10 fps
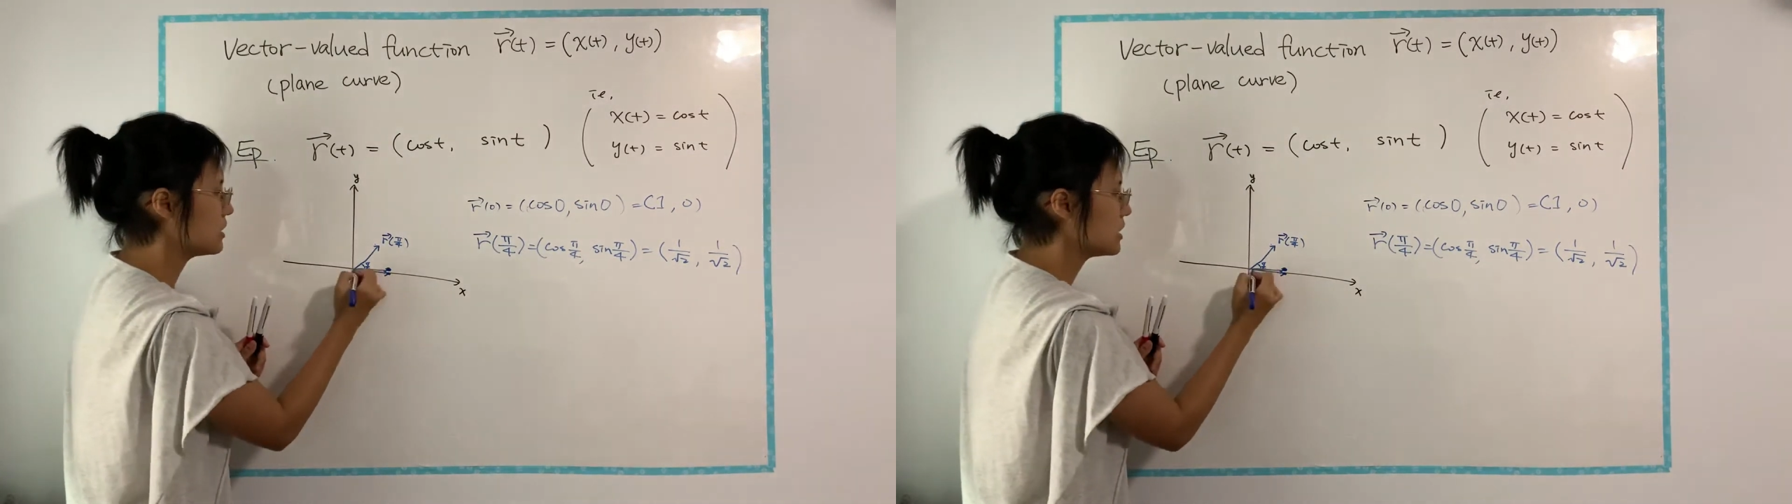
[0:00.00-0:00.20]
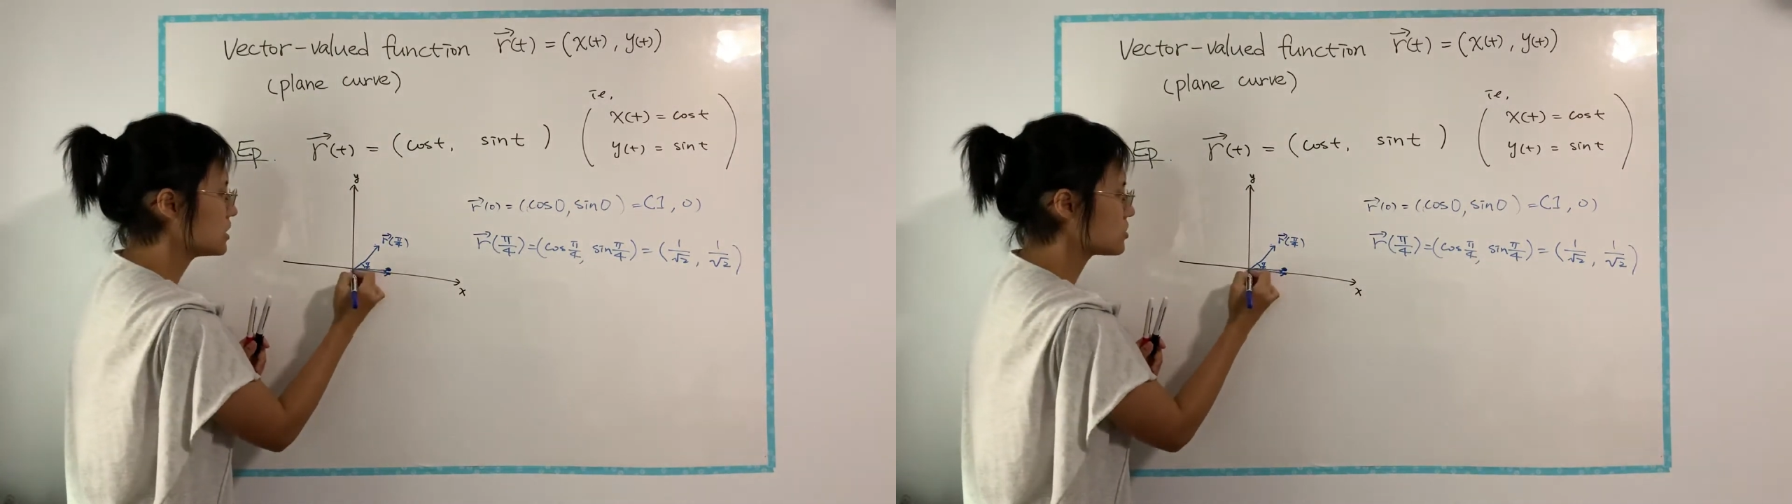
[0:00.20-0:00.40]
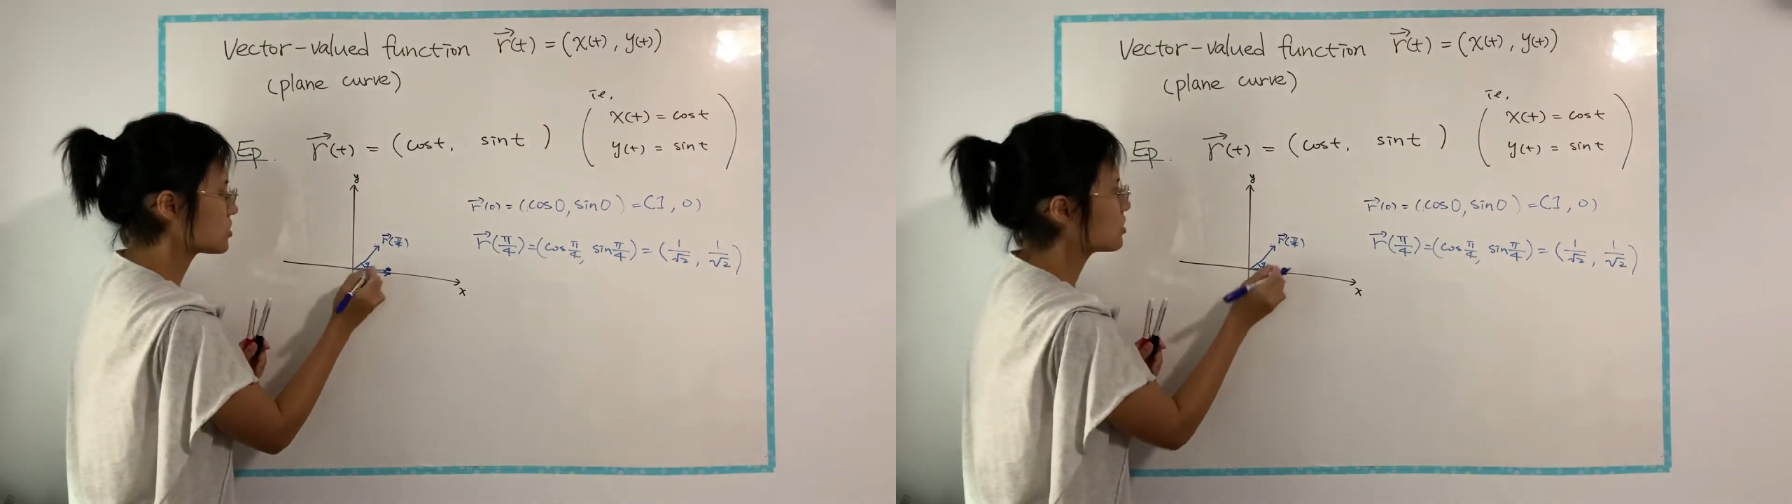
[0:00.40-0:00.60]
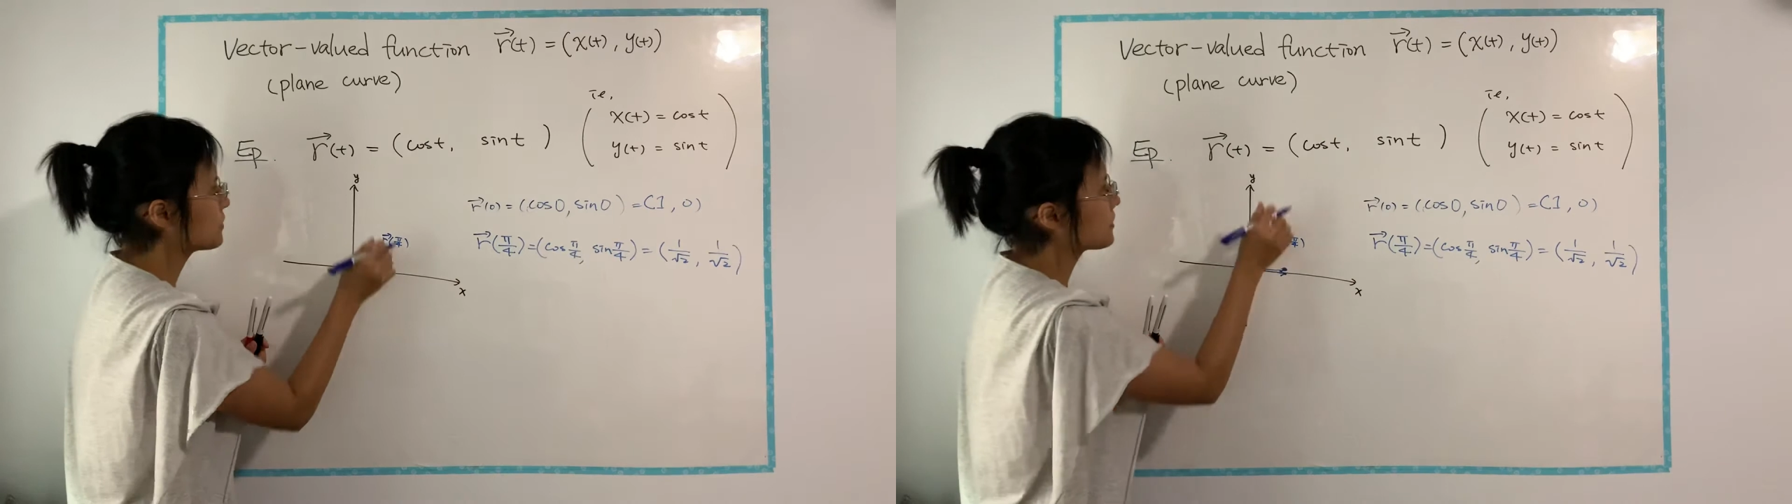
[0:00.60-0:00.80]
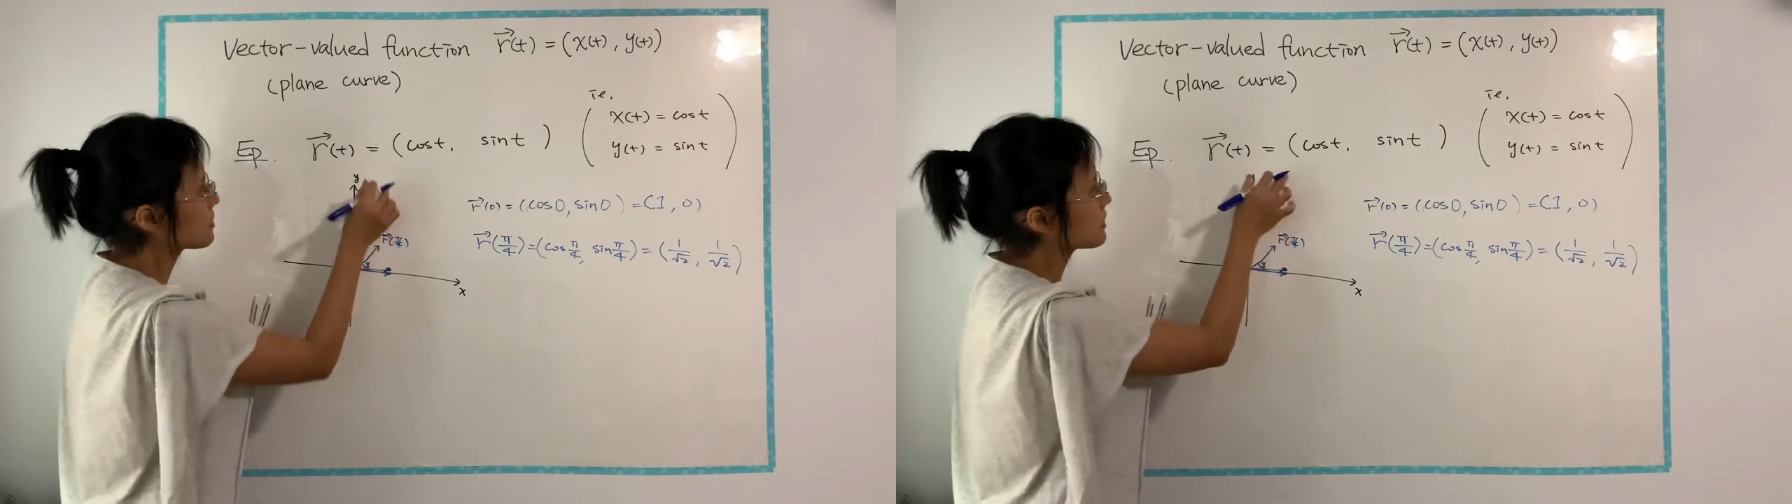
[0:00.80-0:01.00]
So if
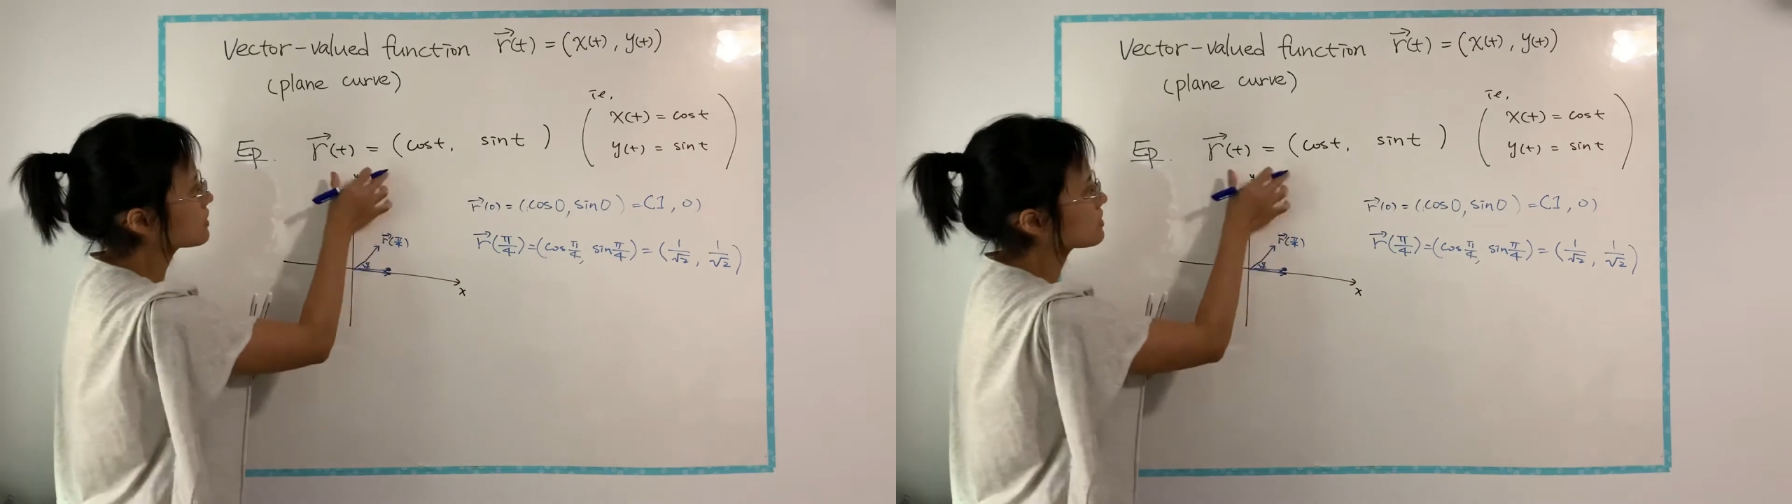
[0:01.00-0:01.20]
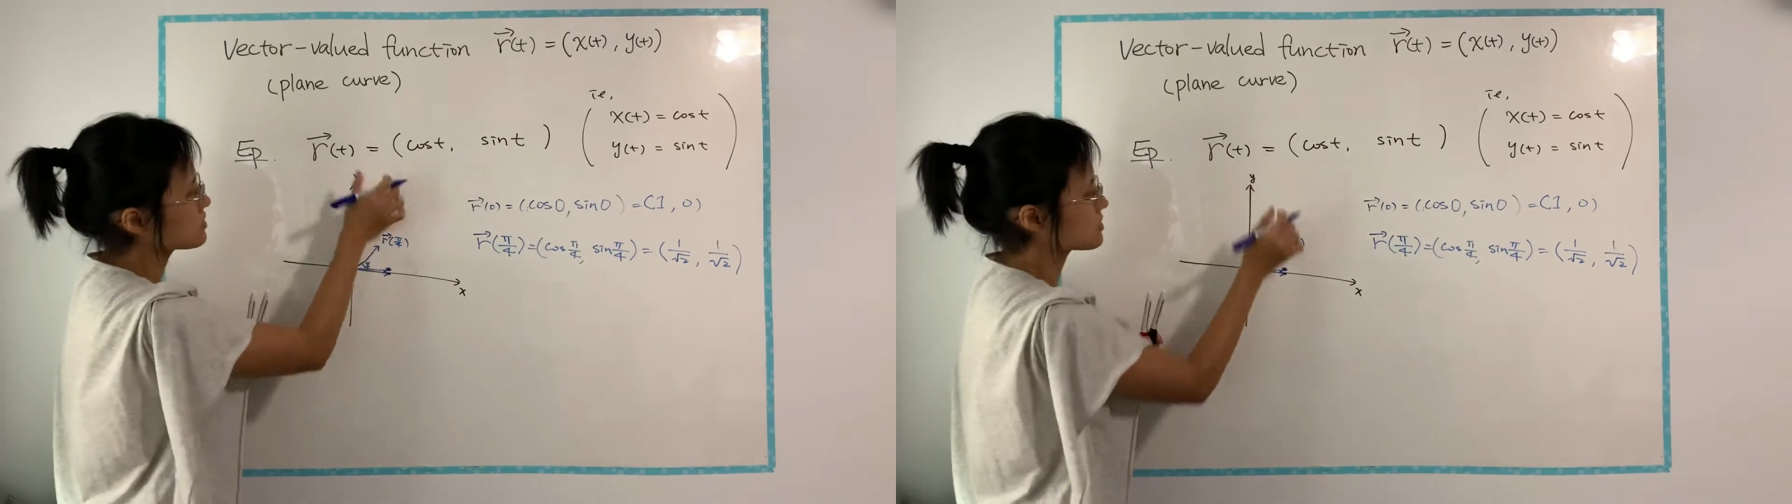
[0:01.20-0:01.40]
you think this is